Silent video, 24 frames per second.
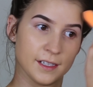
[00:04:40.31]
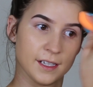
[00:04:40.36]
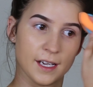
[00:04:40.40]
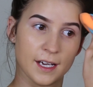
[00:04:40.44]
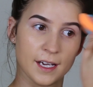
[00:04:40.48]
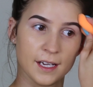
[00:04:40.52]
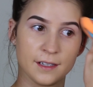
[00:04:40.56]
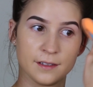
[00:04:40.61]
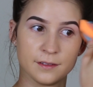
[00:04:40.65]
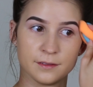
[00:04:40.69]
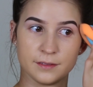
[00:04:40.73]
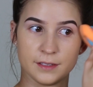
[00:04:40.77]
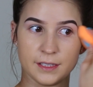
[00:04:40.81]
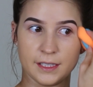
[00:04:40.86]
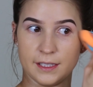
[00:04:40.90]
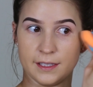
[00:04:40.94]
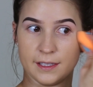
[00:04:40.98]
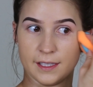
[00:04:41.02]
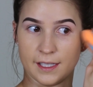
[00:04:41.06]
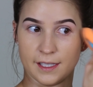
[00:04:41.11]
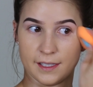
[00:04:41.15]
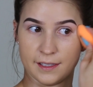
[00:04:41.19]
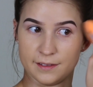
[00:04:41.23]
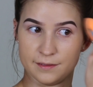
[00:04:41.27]
I don't need
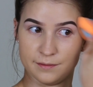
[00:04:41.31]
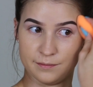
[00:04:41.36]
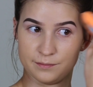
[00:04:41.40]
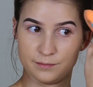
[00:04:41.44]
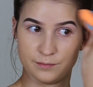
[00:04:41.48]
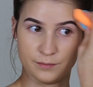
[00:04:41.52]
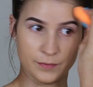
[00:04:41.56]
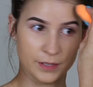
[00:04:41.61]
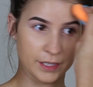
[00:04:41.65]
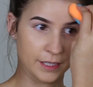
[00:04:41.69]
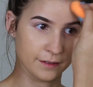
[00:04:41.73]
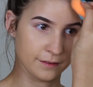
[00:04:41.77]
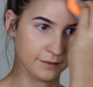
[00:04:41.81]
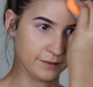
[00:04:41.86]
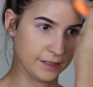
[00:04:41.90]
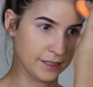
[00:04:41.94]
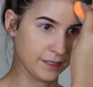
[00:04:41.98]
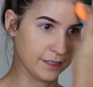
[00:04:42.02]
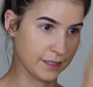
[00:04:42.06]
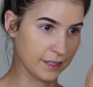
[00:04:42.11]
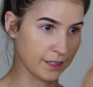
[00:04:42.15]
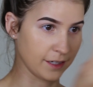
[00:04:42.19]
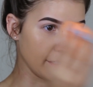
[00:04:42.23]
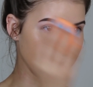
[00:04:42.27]
that. We don't
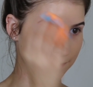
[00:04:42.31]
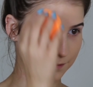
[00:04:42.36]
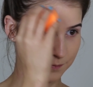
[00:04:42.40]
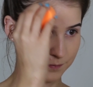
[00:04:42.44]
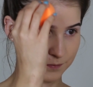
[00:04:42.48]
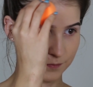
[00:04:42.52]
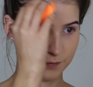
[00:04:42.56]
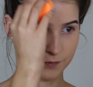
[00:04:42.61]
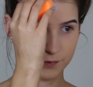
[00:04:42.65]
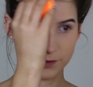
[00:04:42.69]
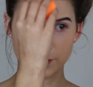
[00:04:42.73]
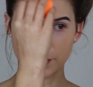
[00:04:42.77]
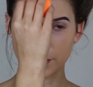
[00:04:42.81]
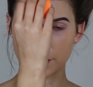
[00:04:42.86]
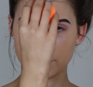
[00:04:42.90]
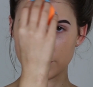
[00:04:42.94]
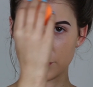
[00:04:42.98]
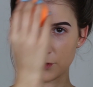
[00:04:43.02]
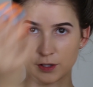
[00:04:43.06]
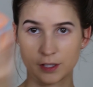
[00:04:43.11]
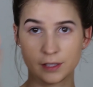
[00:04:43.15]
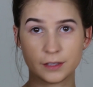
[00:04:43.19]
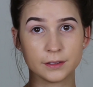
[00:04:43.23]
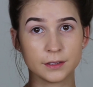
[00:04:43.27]
need that. If you're gonna
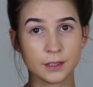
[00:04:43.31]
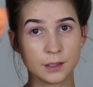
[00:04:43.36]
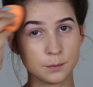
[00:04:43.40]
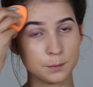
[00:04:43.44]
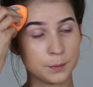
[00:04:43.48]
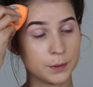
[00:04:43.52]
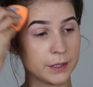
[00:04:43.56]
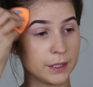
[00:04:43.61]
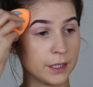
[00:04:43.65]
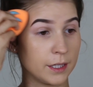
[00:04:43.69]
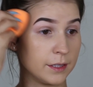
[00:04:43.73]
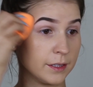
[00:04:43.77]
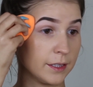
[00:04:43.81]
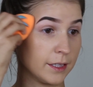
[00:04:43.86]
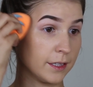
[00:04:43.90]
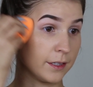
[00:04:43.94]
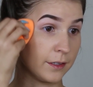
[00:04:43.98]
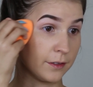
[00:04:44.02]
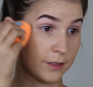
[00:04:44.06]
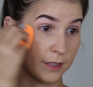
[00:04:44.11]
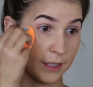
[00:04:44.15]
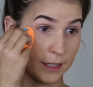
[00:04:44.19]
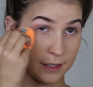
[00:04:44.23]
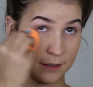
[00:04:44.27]
drink, don't put it on the
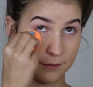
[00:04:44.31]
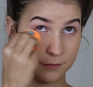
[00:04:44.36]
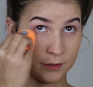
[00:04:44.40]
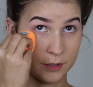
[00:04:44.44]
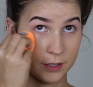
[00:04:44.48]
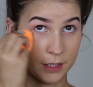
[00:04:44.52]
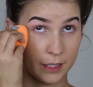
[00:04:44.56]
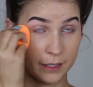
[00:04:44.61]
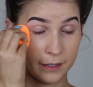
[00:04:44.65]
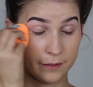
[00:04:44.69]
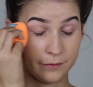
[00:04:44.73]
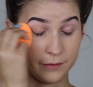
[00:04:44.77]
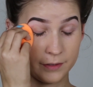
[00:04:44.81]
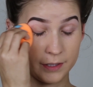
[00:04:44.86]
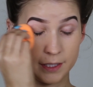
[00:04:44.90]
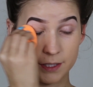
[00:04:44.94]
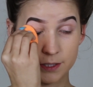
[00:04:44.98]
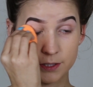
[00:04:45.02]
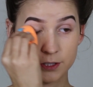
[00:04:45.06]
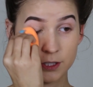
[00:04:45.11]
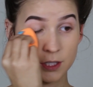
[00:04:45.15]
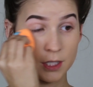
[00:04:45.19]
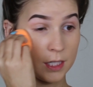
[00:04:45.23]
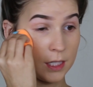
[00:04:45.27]
internet if you're not of
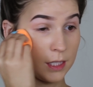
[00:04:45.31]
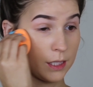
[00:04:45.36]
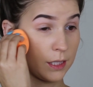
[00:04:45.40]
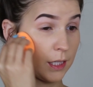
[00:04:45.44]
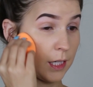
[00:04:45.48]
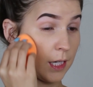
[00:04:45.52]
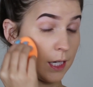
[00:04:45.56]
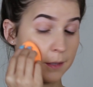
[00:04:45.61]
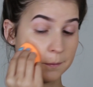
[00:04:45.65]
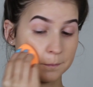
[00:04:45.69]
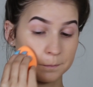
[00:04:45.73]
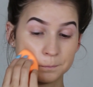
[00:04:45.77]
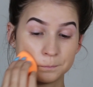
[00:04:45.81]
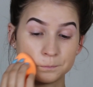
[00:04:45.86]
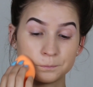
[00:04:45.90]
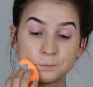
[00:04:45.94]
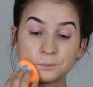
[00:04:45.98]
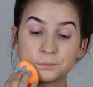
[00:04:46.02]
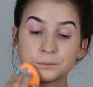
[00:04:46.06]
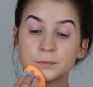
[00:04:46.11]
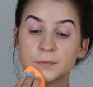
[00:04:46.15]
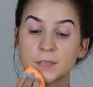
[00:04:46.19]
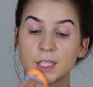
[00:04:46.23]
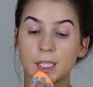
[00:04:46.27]
age. Okay?
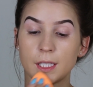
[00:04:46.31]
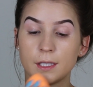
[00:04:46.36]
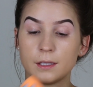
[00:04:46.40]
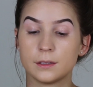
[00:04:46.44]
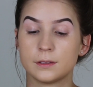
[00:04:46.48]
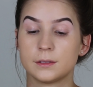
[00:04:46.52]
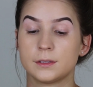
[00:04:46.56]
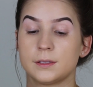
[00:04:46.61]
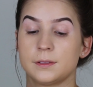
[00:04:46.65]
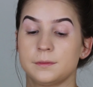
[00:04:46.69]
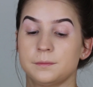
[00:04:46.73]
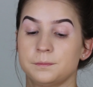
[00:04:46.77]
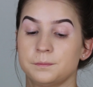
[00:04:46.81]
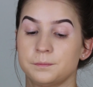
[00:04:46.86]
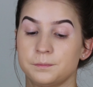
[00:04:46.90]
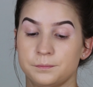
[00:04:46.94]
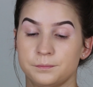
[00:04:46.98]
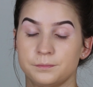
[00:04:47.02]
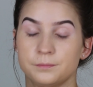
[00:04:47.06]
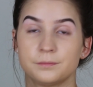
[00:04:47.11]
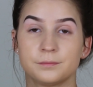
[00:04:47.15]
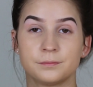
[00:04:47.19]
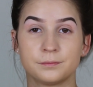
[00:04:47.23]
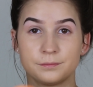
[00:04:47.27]
Thanks.
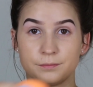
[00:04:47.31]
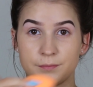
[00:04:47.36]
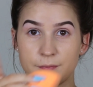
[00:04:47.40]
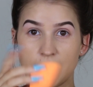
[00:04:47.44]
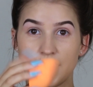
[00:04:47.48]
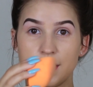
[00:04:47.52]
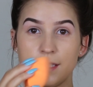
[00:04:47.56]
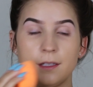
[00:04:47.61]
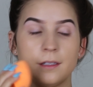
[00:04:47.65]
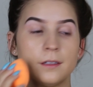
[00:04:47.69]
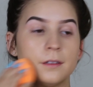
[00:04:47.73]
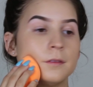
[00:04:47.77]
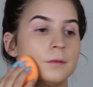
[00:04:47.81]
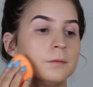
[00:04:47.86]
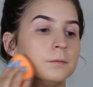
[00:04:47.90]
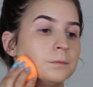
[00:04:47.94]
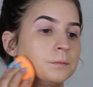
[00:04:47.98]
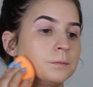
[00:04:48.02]
Thank you.